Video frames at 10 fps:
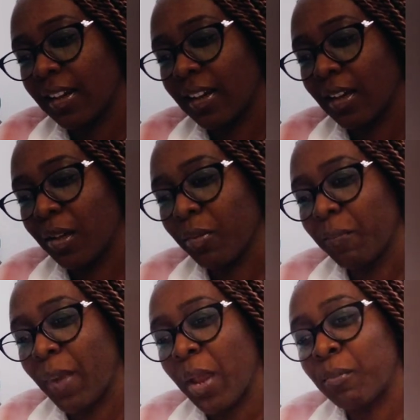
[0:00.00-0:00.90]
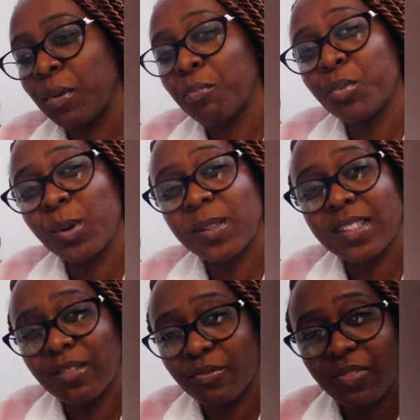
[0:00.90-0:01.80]
Uh, buy me books
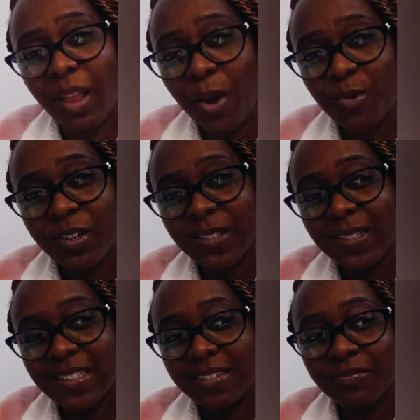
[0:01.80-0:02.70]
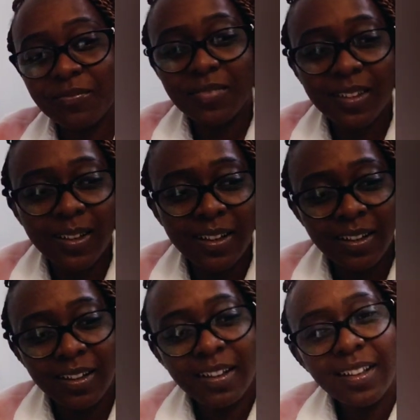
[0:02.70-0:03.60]
and flowers.
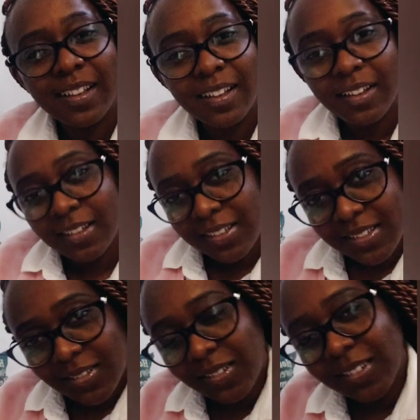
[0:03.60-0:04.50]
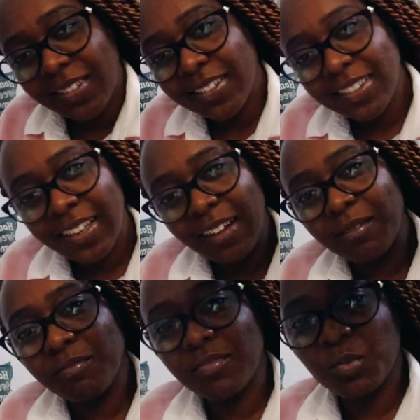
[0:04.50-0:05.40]
Uh, so, yeah,
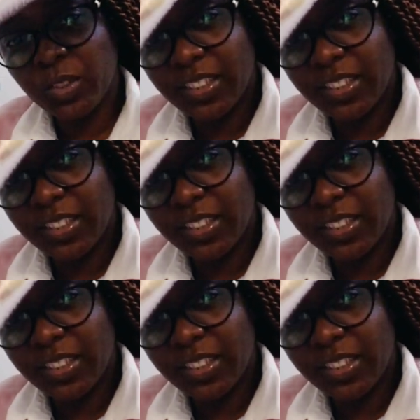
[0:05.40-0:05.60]
we